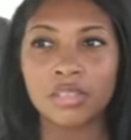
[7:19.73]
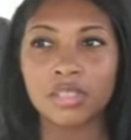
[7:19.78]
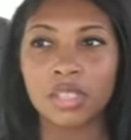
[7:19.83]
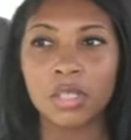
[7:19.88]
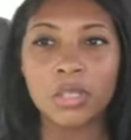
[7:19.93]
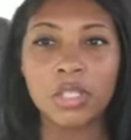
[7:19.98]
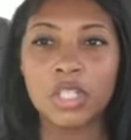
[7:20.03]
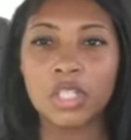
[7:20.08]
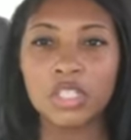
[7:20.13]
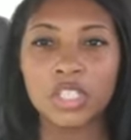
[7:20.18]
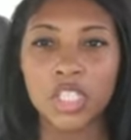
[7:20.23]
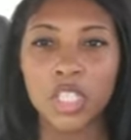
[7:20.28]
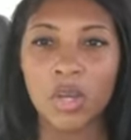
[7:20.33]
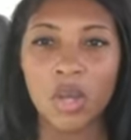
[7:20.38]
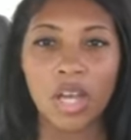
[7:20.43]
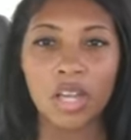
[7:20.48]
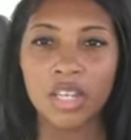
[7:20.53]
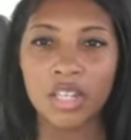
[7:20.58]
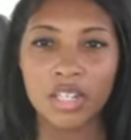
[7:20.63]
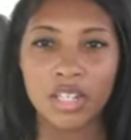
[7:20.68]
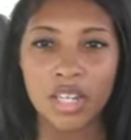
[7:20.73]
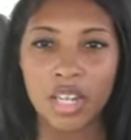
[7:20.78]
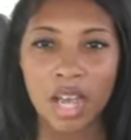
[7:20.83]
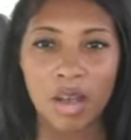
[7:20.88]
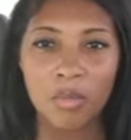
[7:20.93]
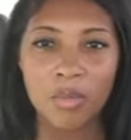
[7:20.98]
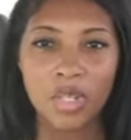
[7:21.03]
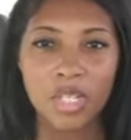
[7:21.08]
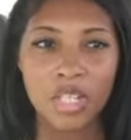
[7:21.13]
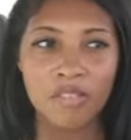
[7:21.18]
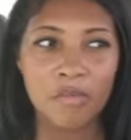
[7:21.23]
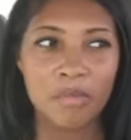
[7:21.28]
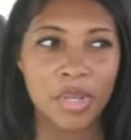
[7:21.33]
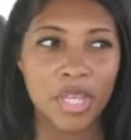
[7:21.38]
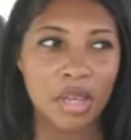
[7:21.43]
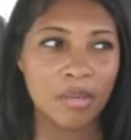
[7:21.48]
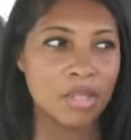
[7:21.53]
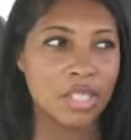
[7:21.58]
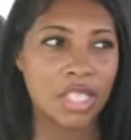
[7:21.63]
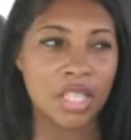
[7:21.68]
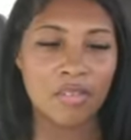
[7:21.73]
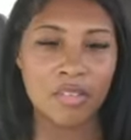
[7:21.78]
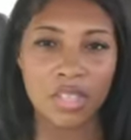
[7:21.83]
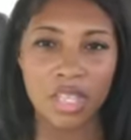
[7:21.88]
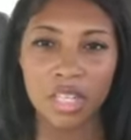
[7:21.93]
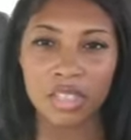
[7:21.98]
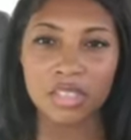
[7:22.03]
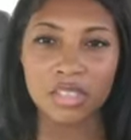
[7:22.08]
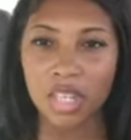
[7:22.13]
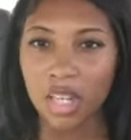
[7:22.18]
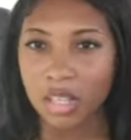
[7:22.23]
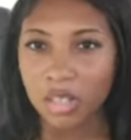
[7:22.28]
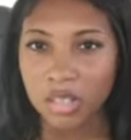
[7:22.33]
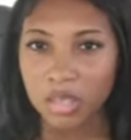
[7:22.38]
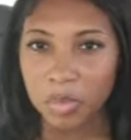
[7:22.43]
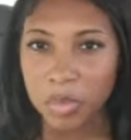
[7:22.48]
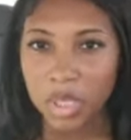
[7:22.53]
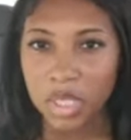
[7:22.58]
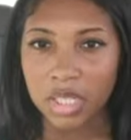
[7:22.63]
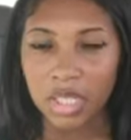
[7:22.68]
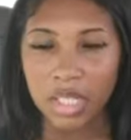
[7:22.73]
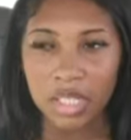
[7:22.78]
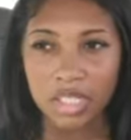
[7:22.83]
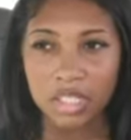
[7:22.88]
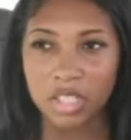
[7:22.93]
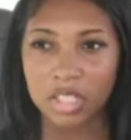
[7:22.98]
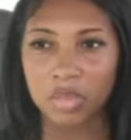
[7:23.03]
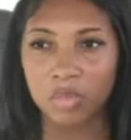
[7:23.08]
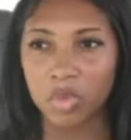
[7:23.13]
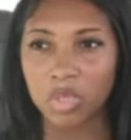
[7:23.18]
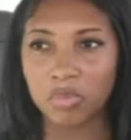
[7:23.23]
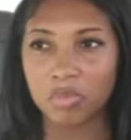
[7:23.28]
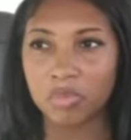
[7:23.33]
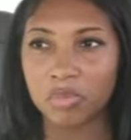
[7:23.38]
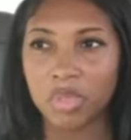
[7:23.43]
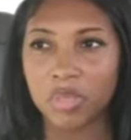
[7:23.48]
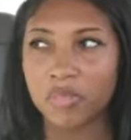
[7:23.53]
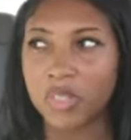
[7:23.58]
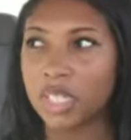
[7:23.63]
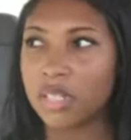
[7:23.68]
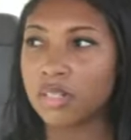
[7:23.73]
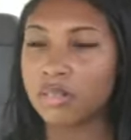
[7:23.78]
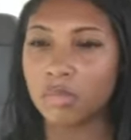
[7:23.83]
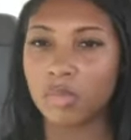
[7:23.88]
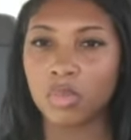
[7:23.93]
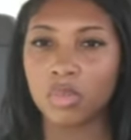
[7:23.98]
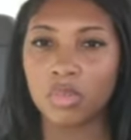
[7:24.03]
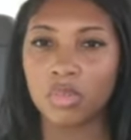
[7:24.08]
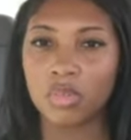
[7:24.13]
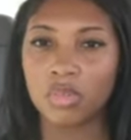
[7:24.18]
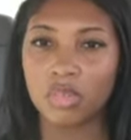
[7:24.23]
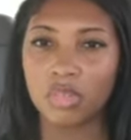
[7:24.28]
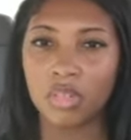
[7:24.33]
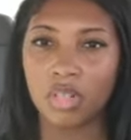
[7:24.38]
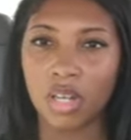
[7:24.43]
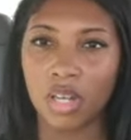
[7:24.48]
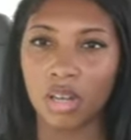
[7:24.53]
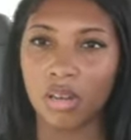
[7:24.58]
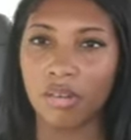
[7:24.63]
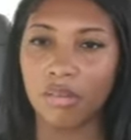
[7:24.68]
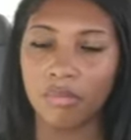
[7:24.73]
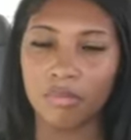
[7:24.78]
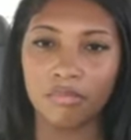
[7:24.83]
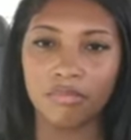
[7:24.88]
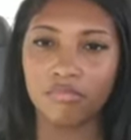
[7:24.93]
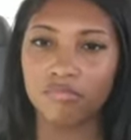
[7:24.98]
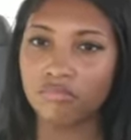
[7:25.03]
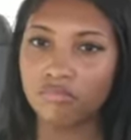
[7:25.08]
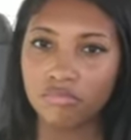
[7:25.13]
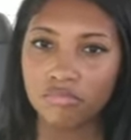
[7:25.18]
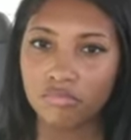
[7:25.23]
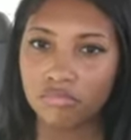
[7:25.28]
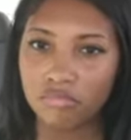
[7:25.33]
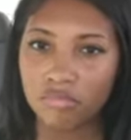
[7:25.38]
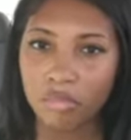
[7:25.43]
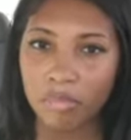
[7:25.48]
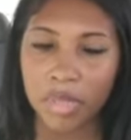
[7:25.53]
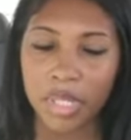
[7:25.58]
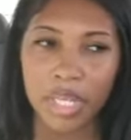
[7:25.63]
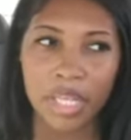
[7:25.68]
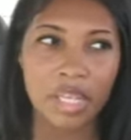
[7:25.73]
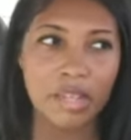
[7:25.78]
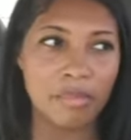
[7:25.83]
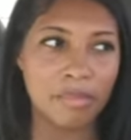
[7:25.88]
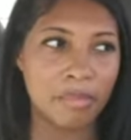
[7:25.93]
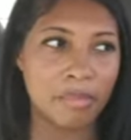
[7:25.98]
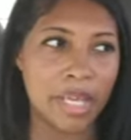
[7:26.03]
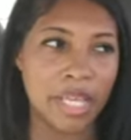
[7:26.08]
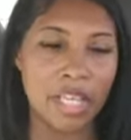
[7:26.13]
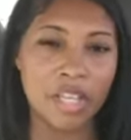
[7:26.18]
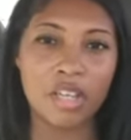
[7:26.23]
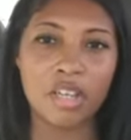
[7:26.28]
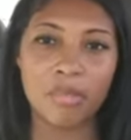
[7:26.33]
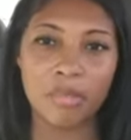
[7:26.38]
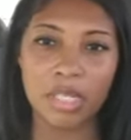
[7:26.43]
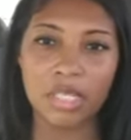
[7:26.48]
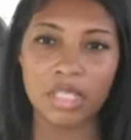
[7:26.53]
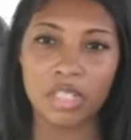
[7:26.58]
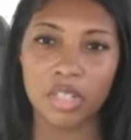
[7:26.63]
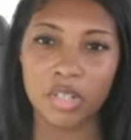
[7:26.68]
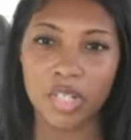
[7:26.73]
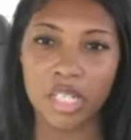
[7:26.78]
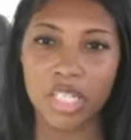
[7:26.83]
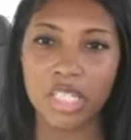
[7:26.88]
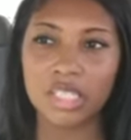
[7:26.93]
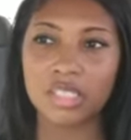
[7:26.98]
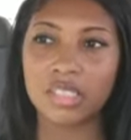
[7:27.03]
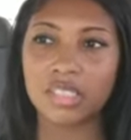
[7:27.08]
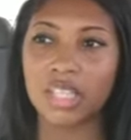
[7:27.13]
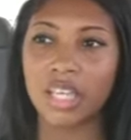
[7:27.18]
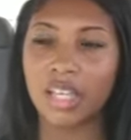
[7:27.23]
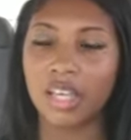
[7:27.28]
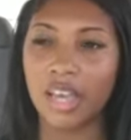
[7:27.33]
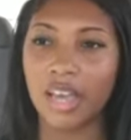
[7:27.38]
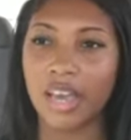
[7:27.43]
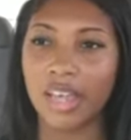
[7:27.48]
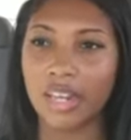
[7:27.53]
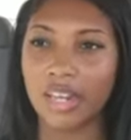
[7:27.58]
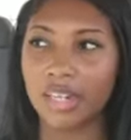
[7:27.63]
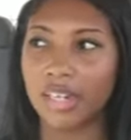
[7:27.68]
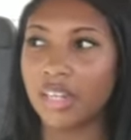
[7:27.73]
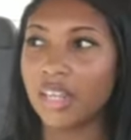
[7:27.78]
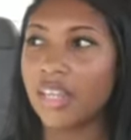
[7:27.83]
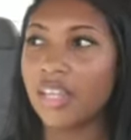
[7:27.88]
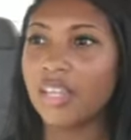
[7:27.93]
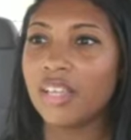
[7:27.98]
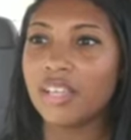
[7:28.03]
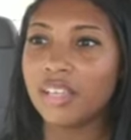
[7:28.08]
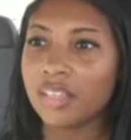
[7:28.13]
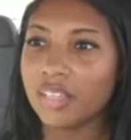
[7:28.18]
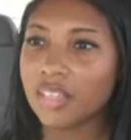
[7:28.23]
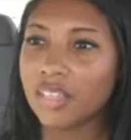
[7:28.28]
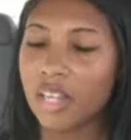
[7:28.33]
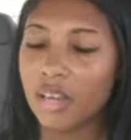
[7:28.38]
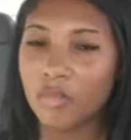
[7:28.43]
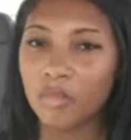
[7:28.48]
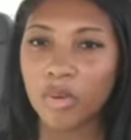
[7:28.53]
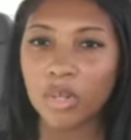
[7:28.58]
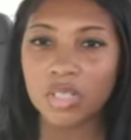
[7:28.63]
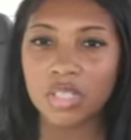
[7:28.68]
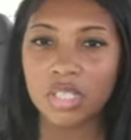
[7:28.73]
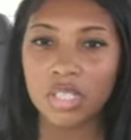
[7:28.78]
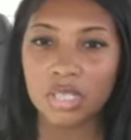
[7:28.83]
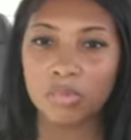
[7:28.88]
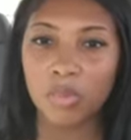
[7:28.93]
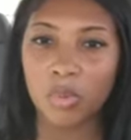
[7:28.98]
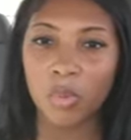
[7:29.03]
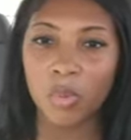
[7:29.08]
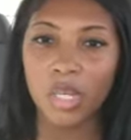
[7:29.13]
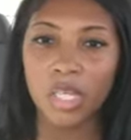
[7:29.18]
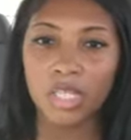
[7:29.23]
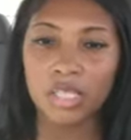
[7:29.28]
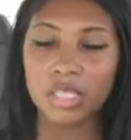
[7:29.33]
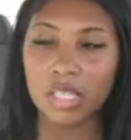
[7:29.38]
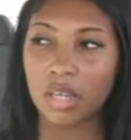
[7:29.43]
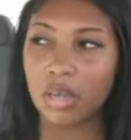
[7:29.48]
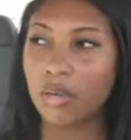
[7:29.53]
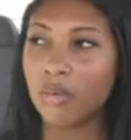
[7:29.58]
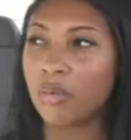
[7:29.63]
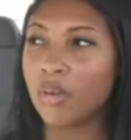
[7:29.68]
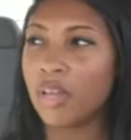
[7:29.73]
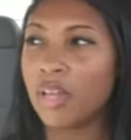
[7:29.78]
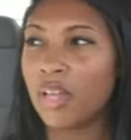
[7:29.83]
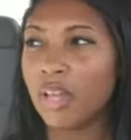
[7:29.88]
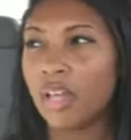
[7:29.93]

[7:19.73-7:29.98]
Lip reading: 2 years ago, I wouldn't even be able to save $1,000 a month. Like, it just wouldn't be feasible. But my income has increased, thank God, and, you know, worked to this point. So